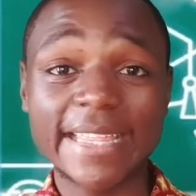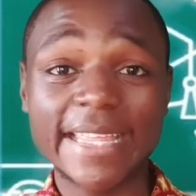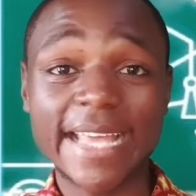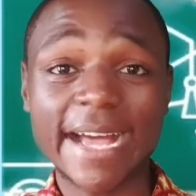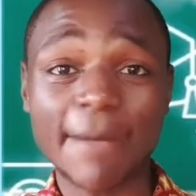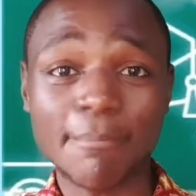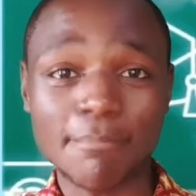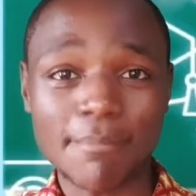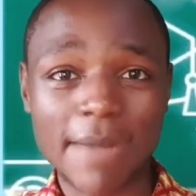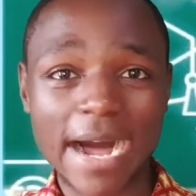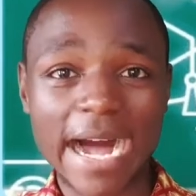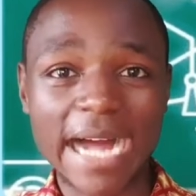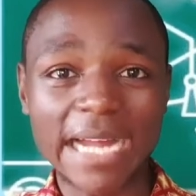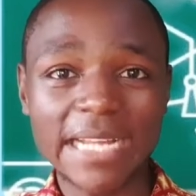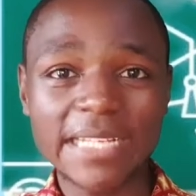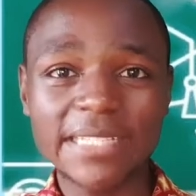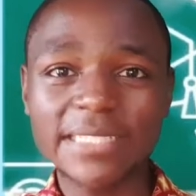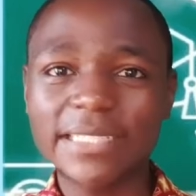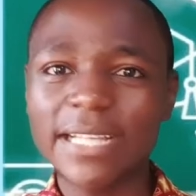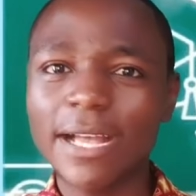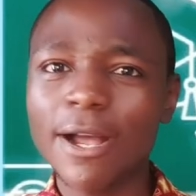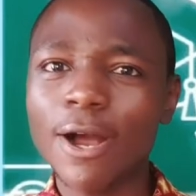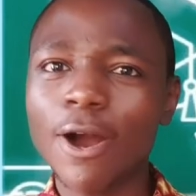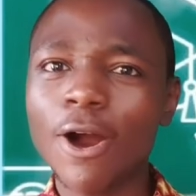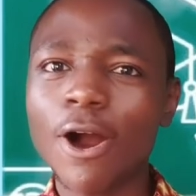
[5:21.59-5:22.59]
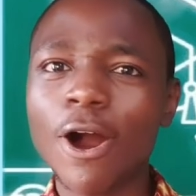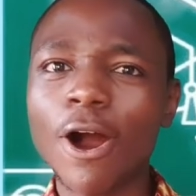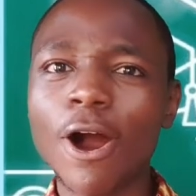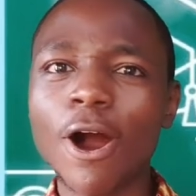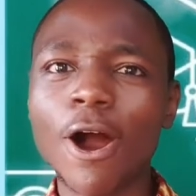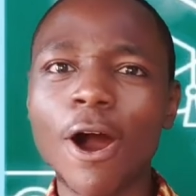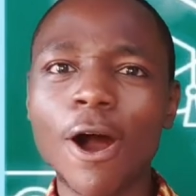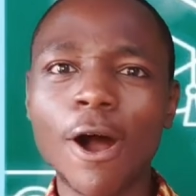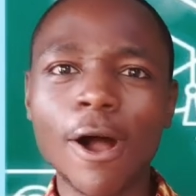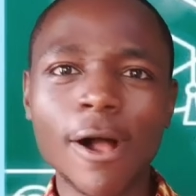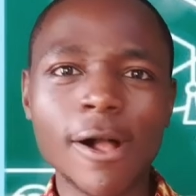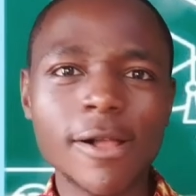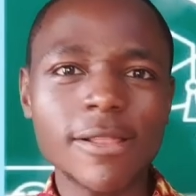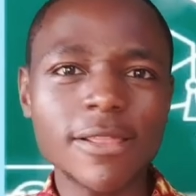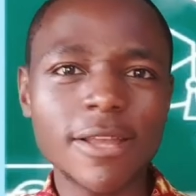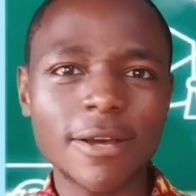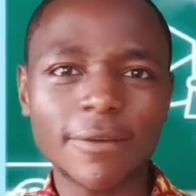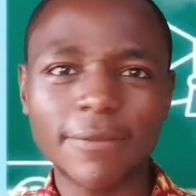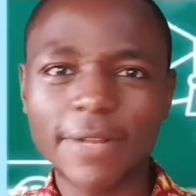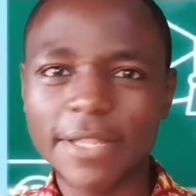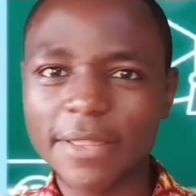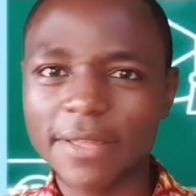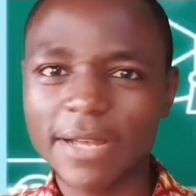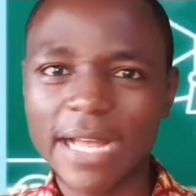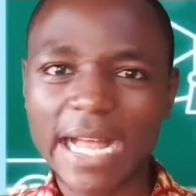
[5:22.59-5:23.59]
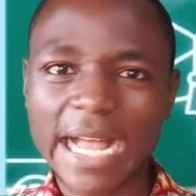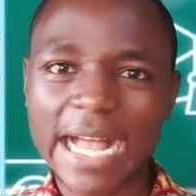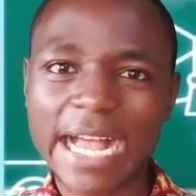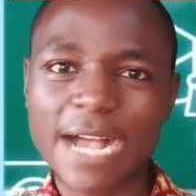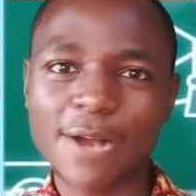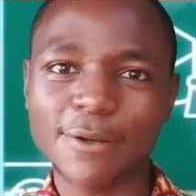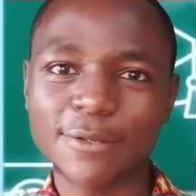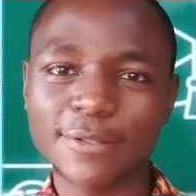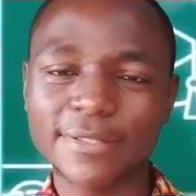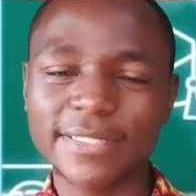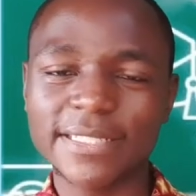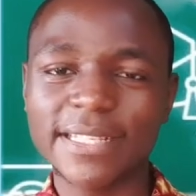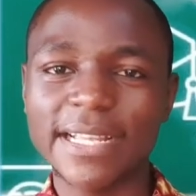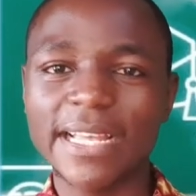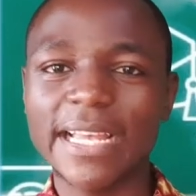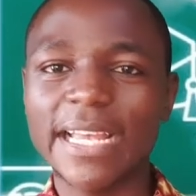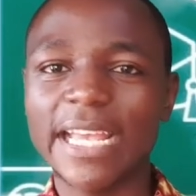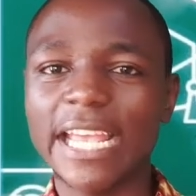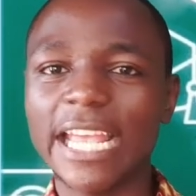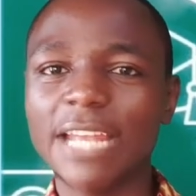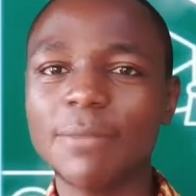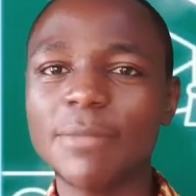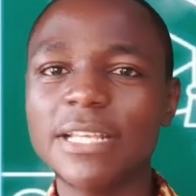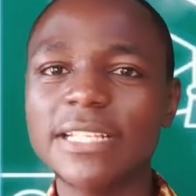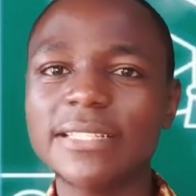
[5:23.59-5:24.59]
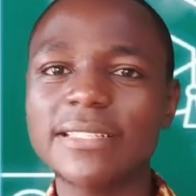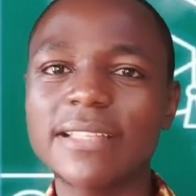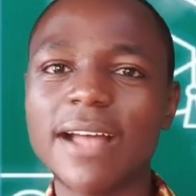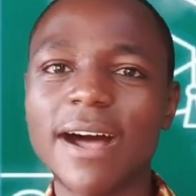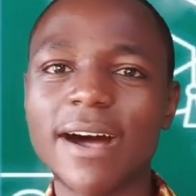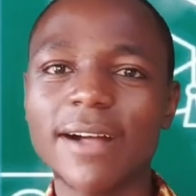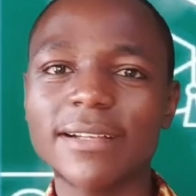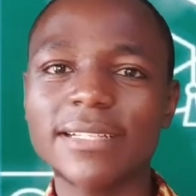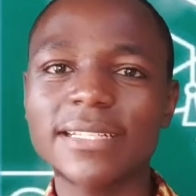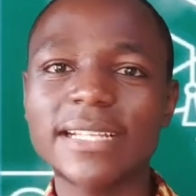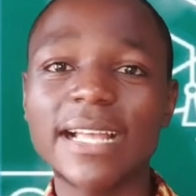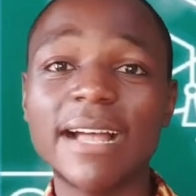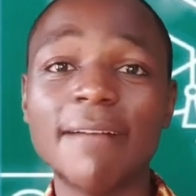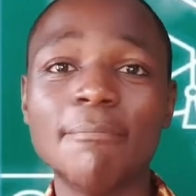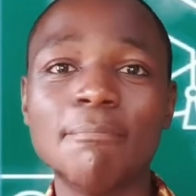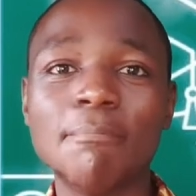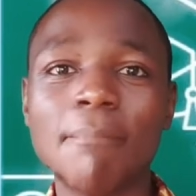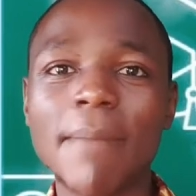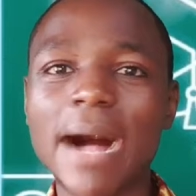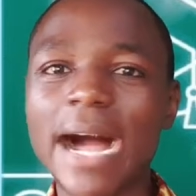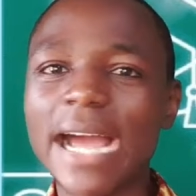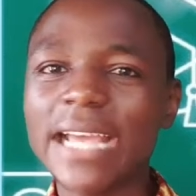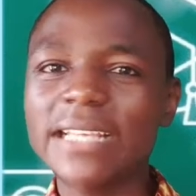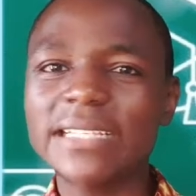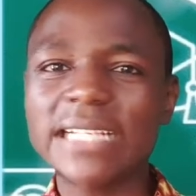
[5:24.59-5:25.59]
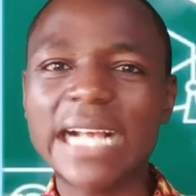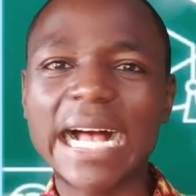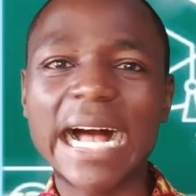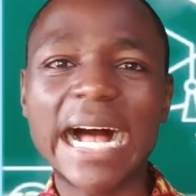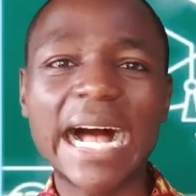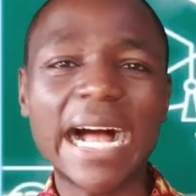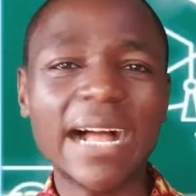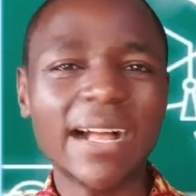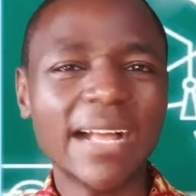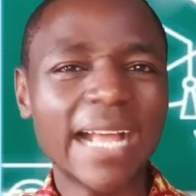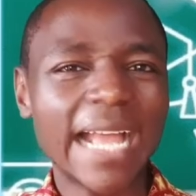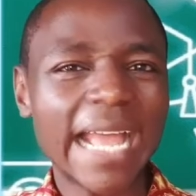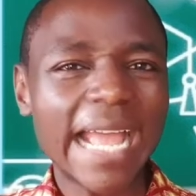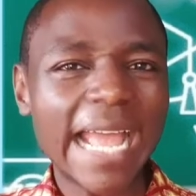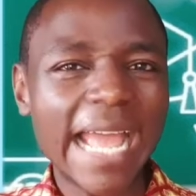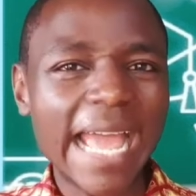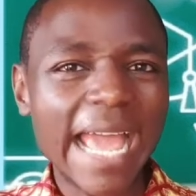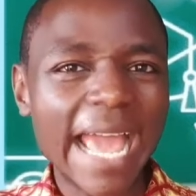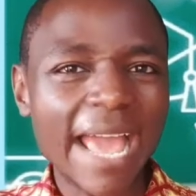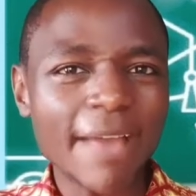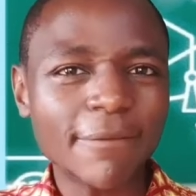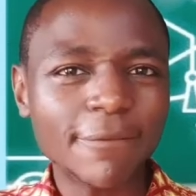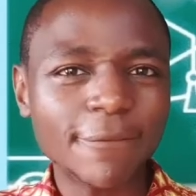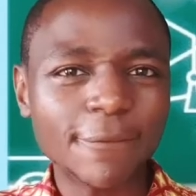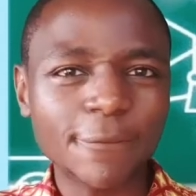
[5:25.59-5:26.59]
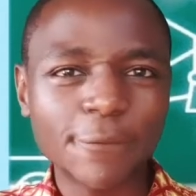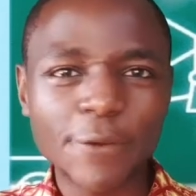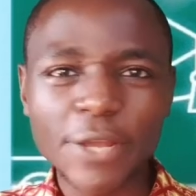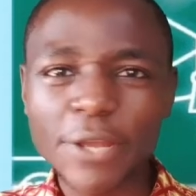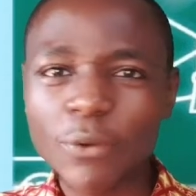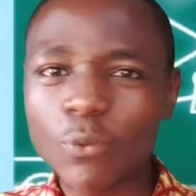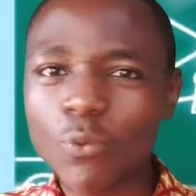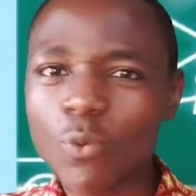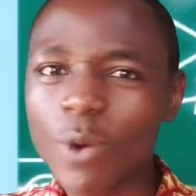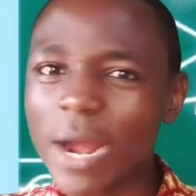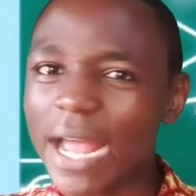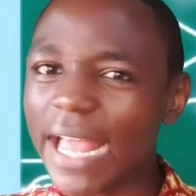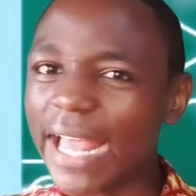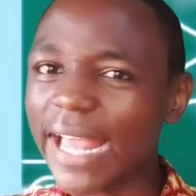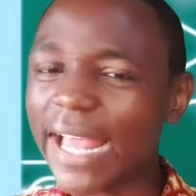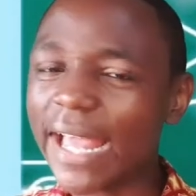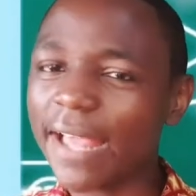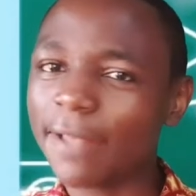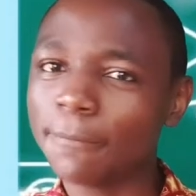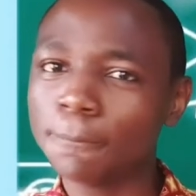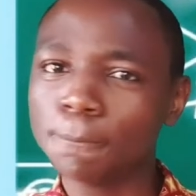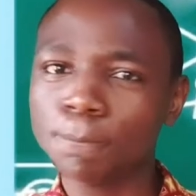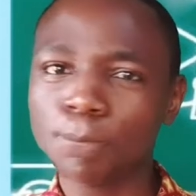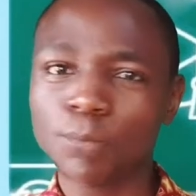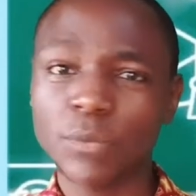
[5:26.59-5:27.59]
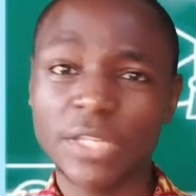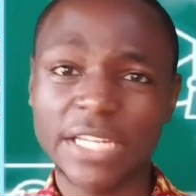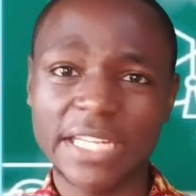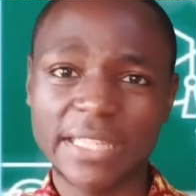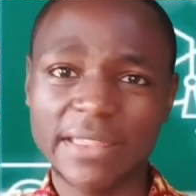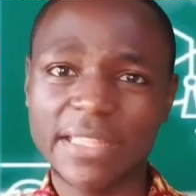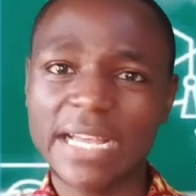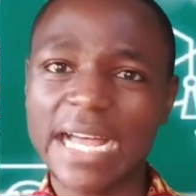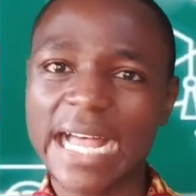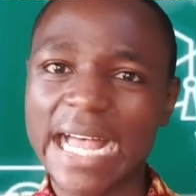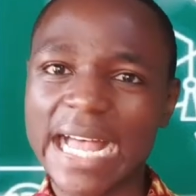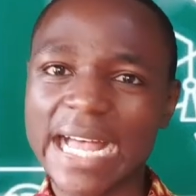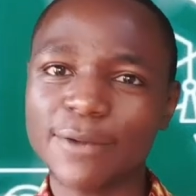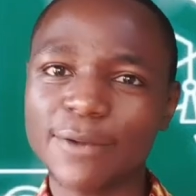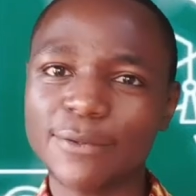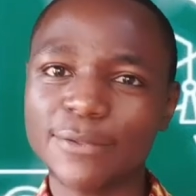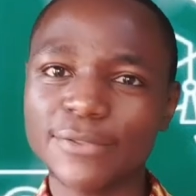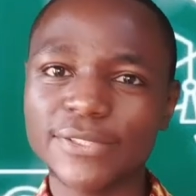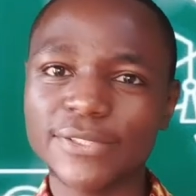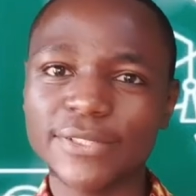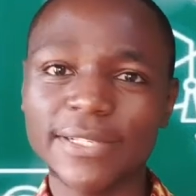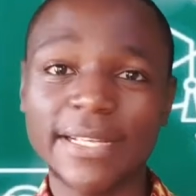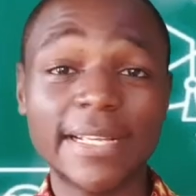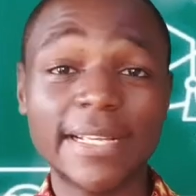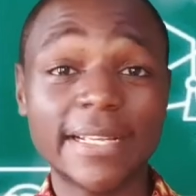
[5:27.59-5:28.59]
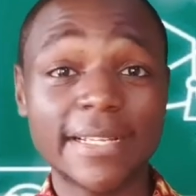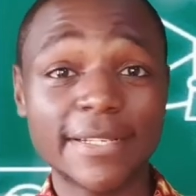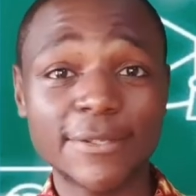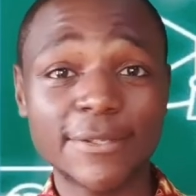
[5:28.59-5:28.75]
There are mice all over the house. It means that mice are everywhere in the house.